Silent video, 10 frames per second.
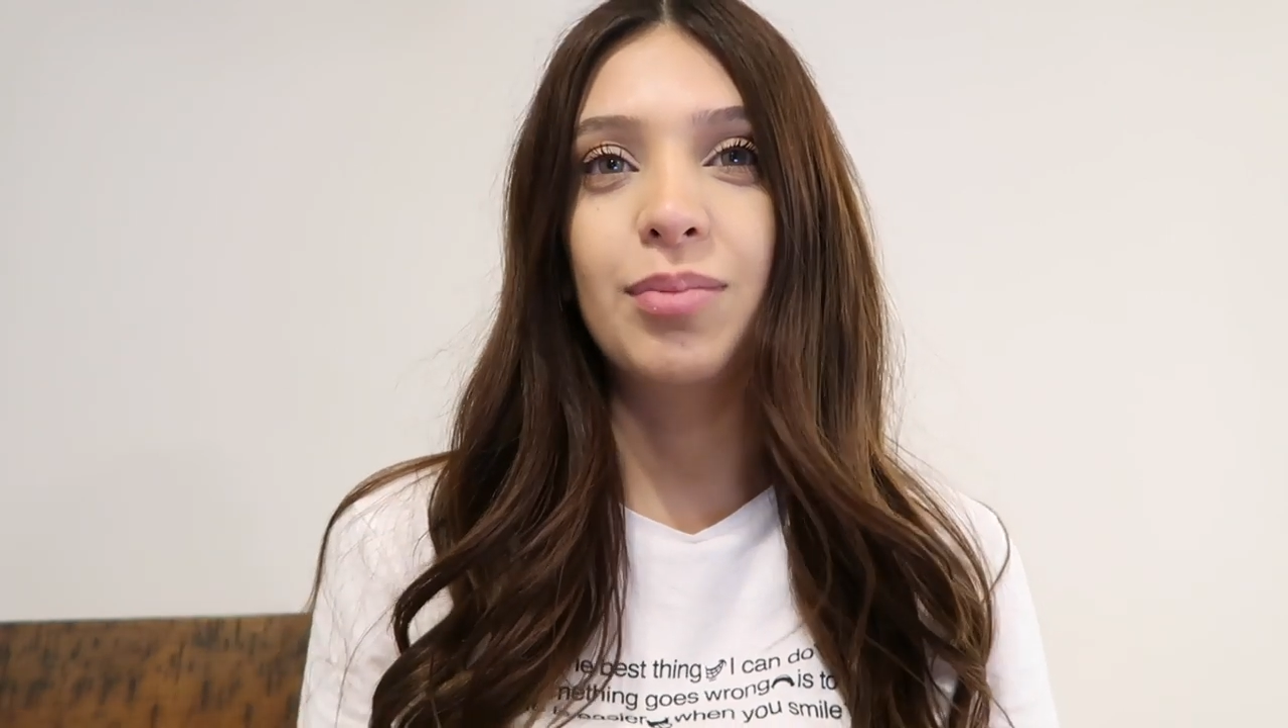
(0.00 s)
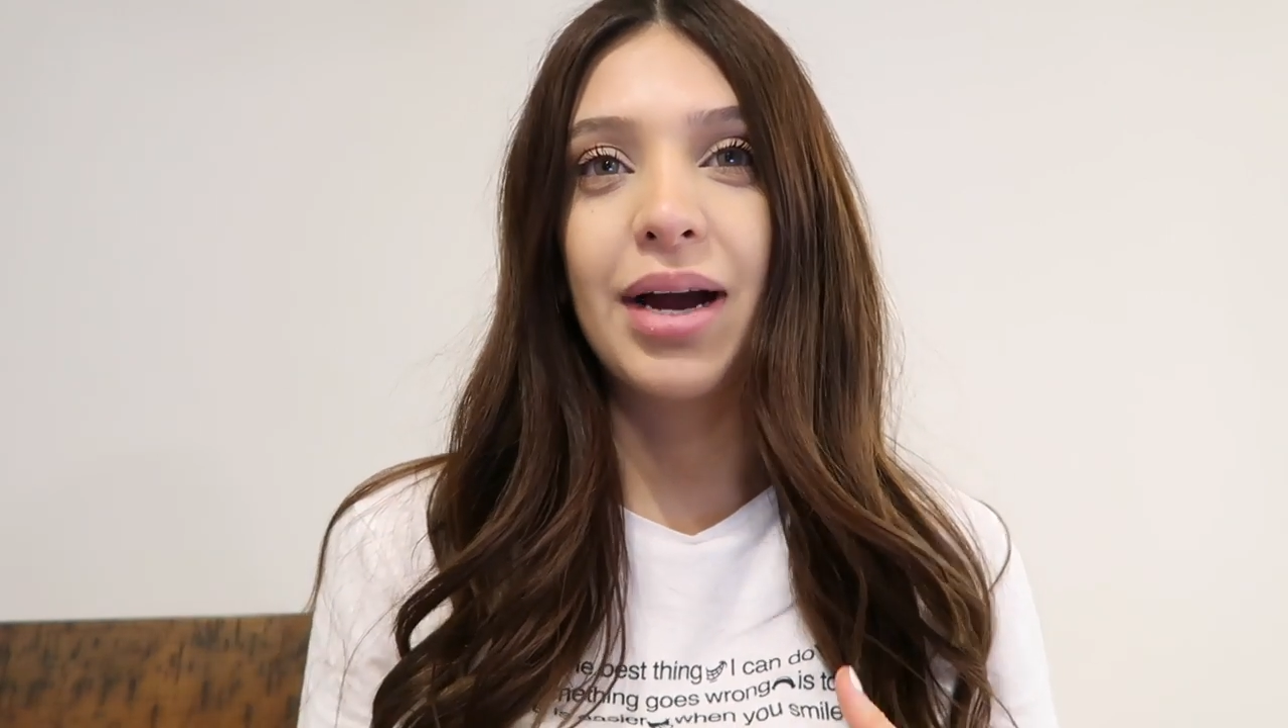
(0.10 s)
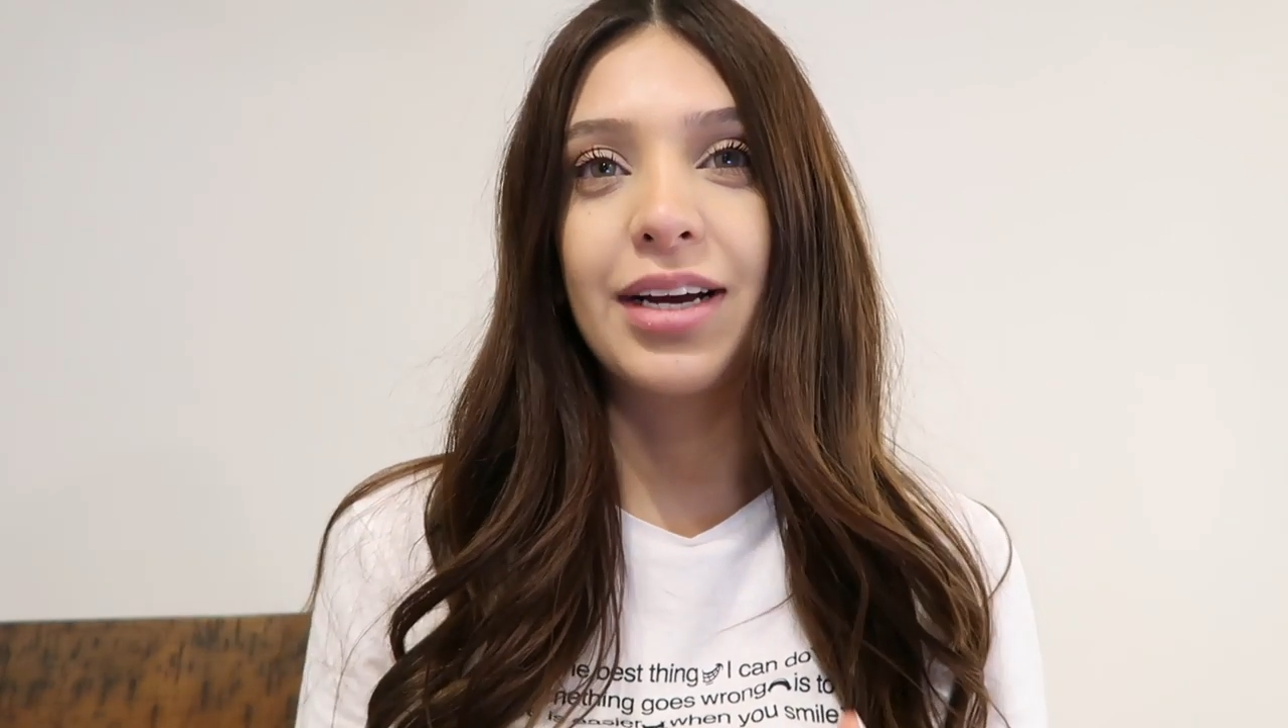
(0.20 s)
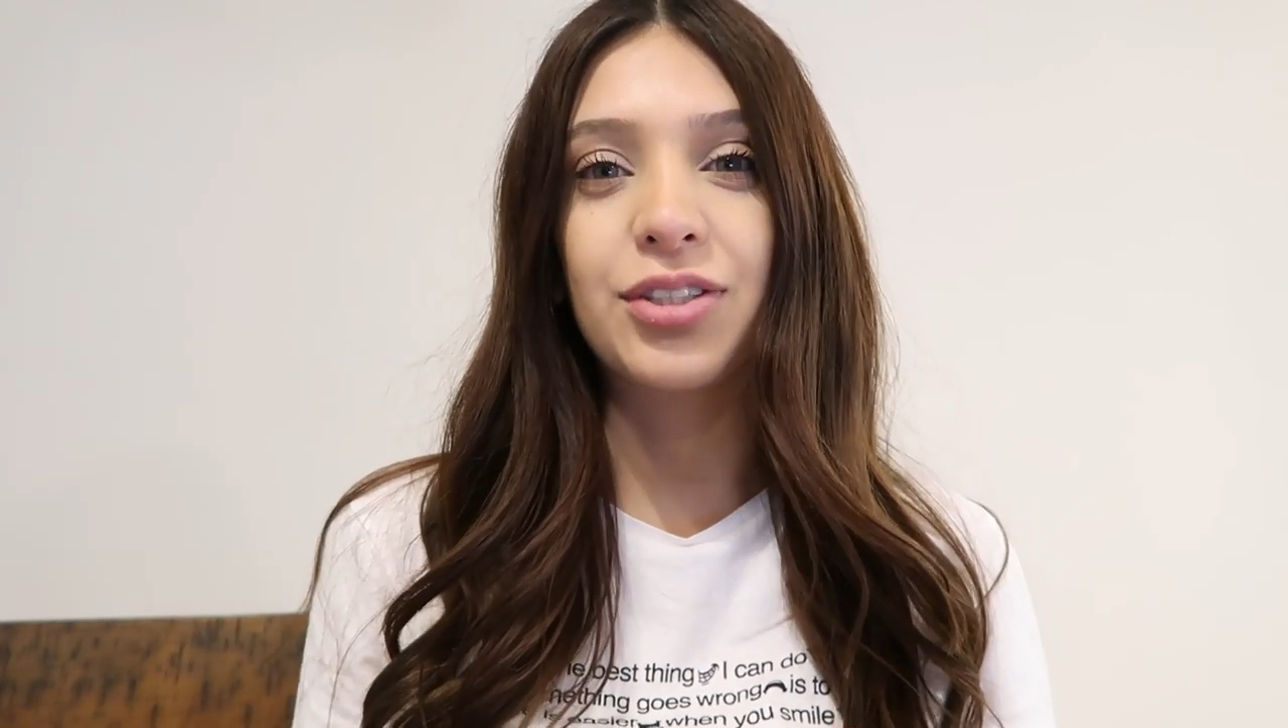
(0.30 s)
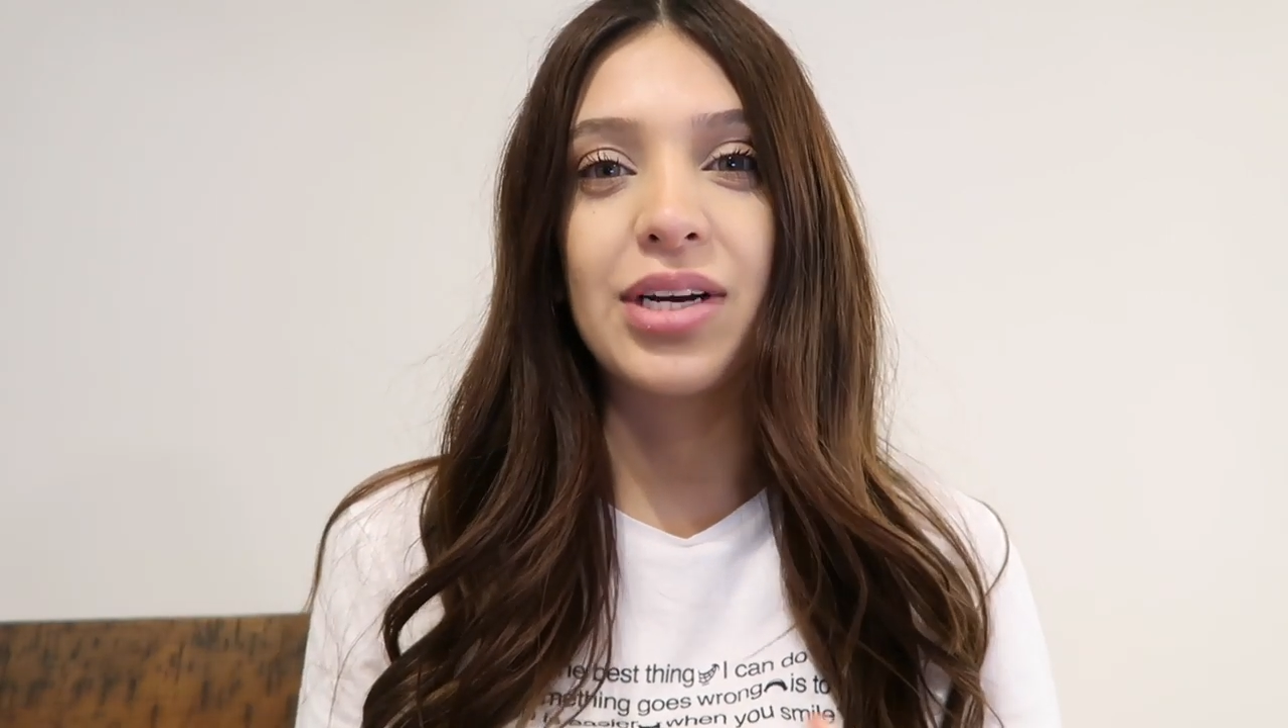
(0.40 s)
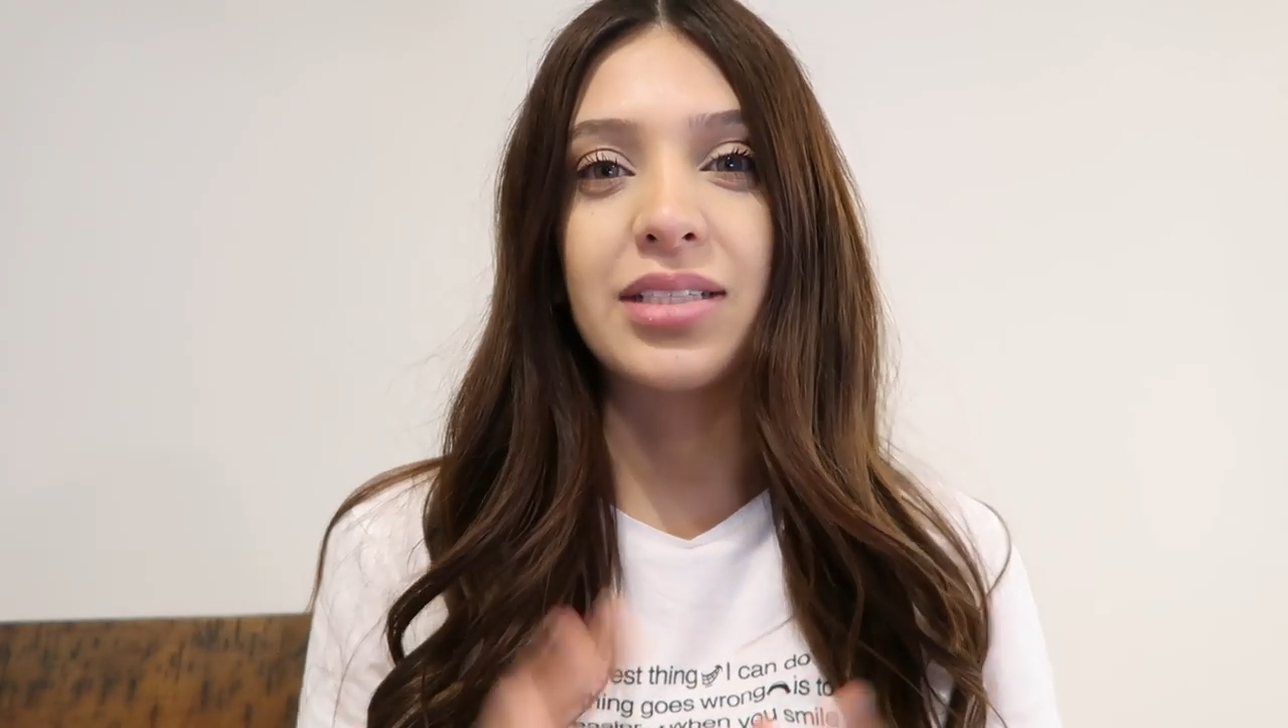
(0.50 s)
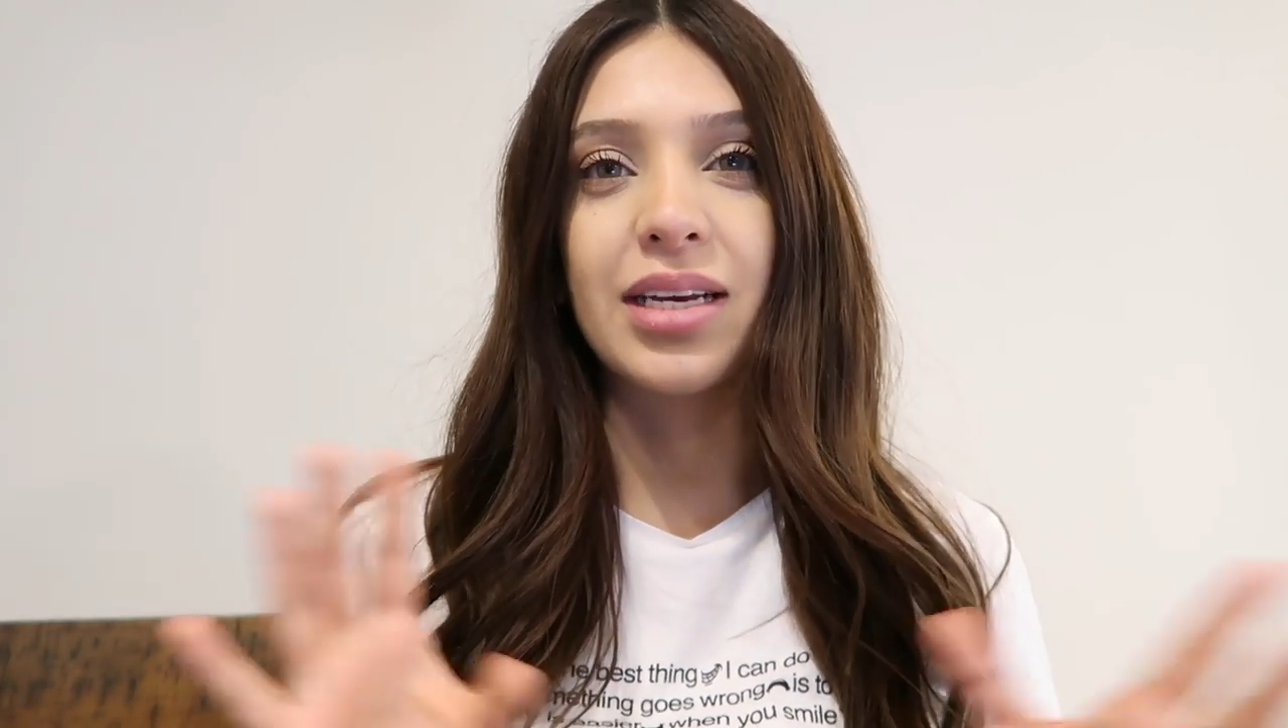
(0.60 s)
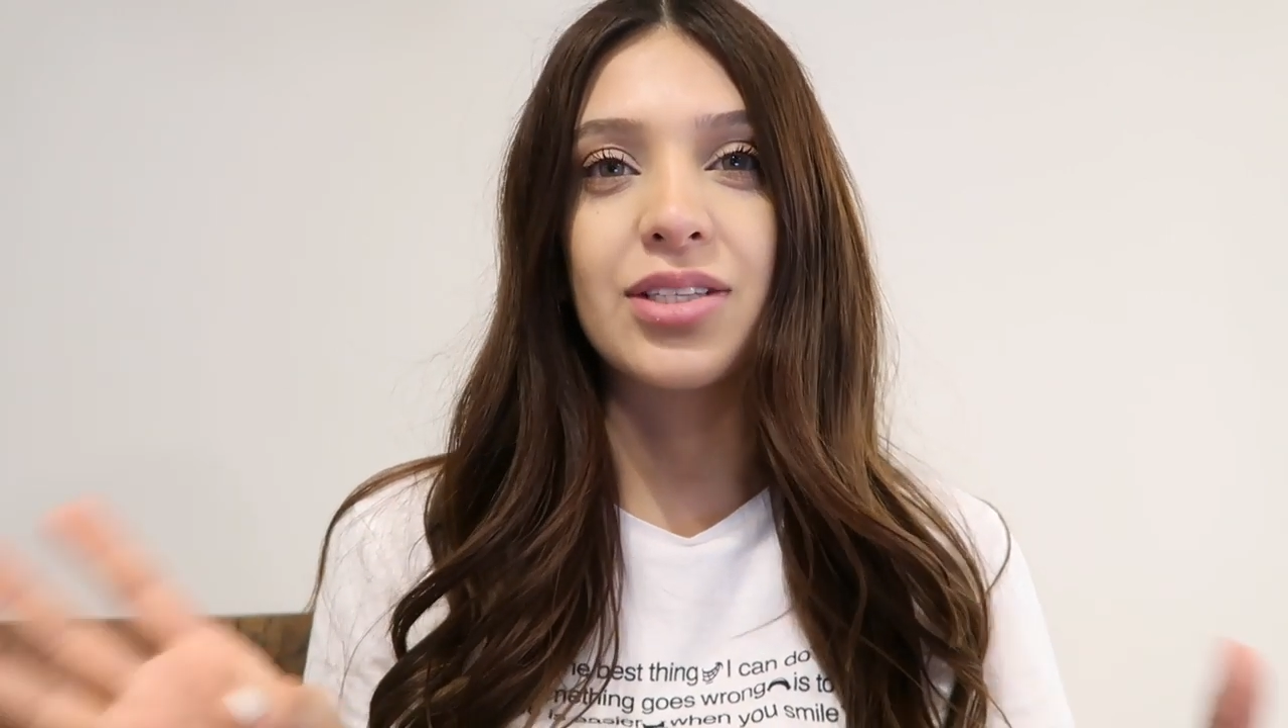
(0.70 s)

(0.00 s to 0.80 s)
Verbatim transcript: to my address.